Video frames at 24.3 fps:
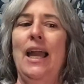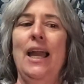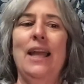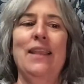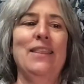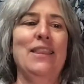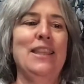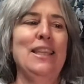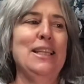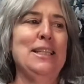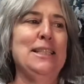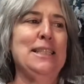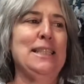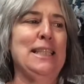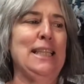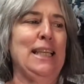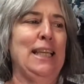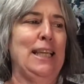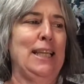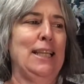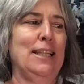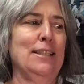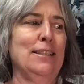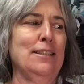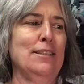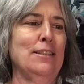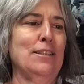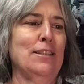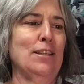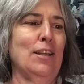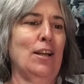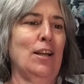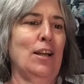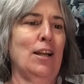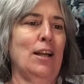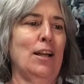And this is
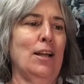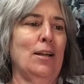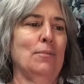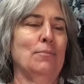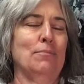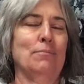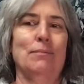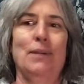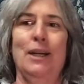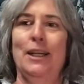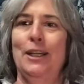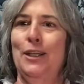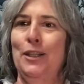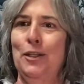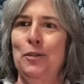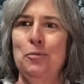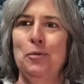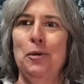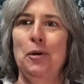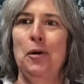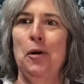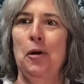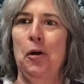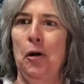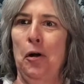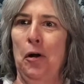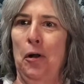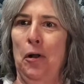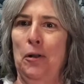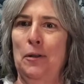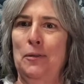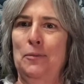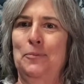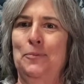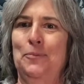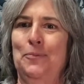my Goodwill
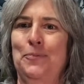haul.